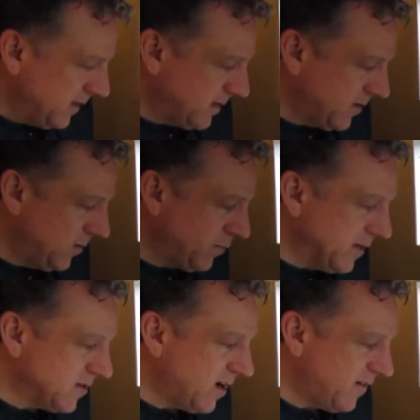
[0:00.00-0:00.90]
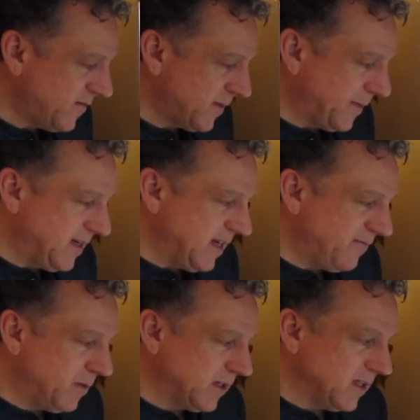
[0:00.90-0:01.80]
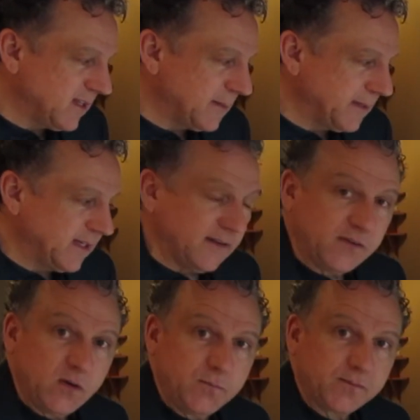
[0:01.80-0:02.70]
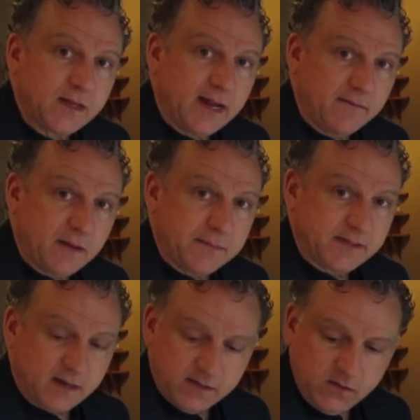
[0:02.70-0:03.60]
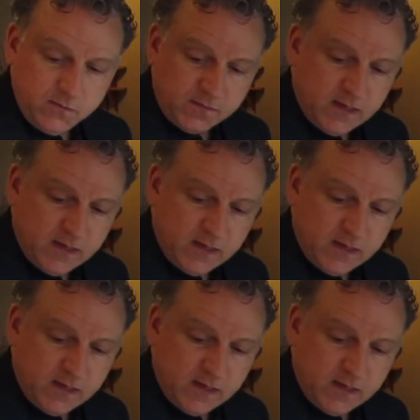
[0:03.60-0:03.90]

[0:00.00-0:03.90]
to print off the PDF booklet that I'm going to give you and have that beside you.